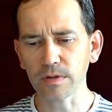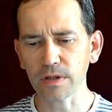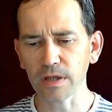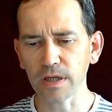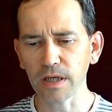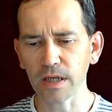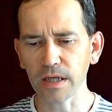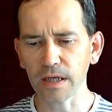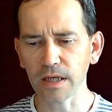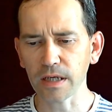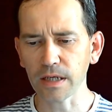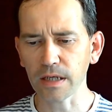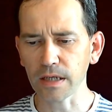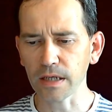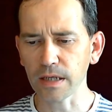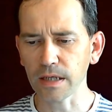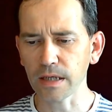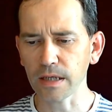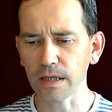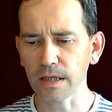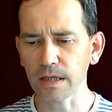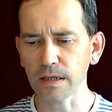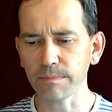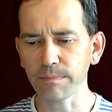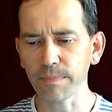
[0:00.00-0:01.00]
healing
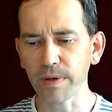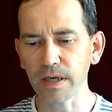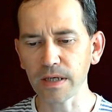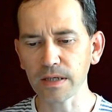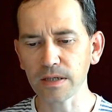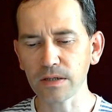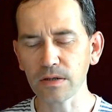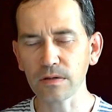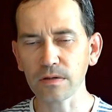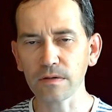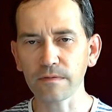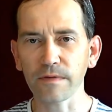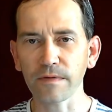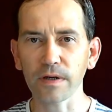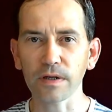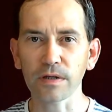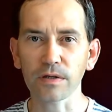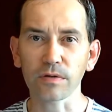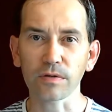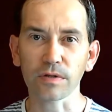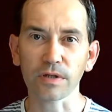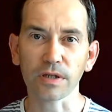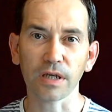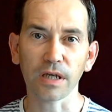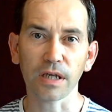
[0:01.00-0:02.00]
in person
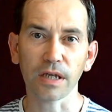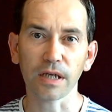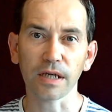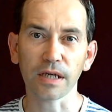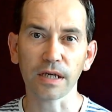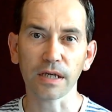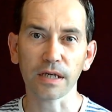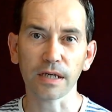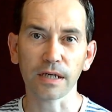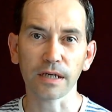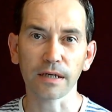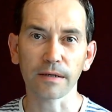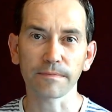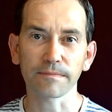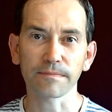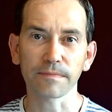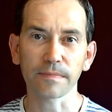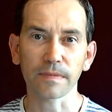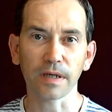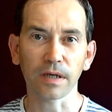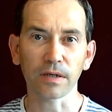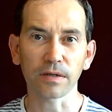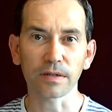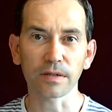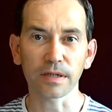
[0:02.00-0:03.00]
versus healing
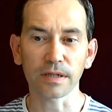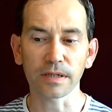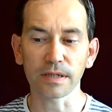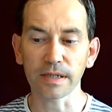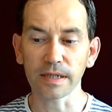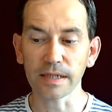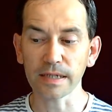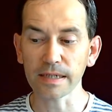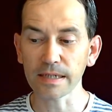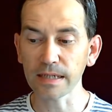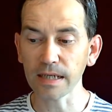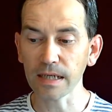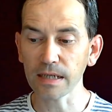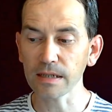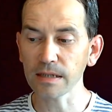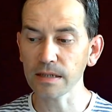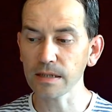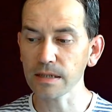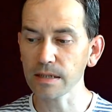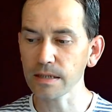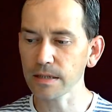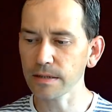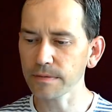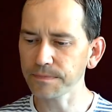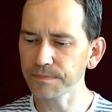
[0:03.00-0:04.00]
on the
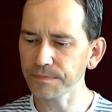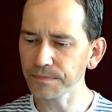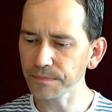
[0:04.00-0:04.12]
distance.